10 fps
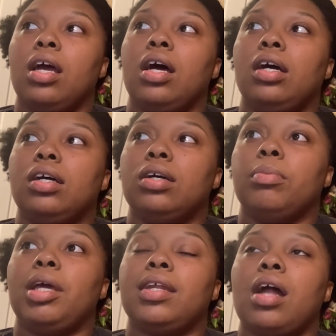
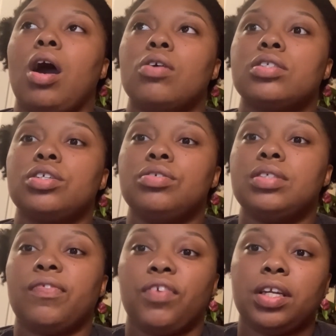And then I also
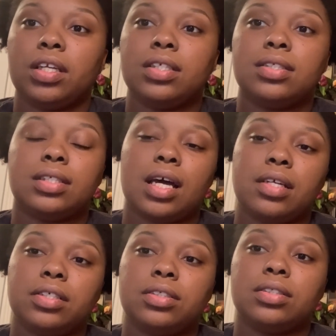use Affinity
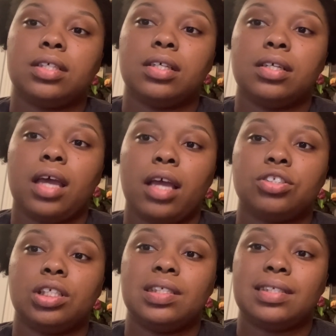Designer to
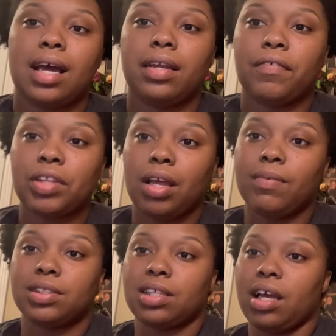actually design everything,
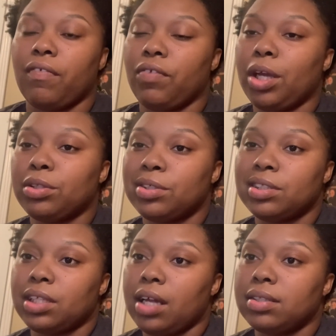which is like a vector
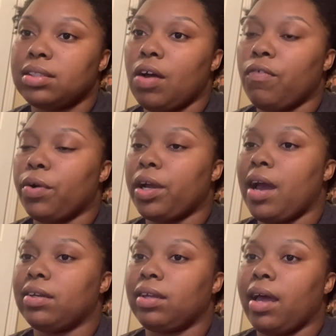designing software,
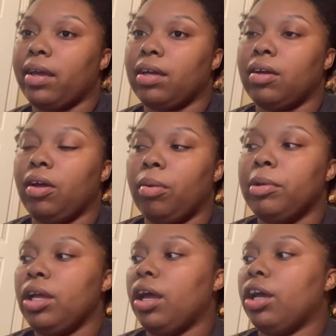kind of like
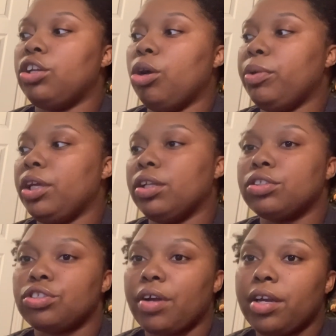Adobe
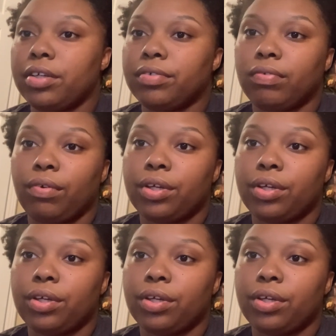Illustrator, for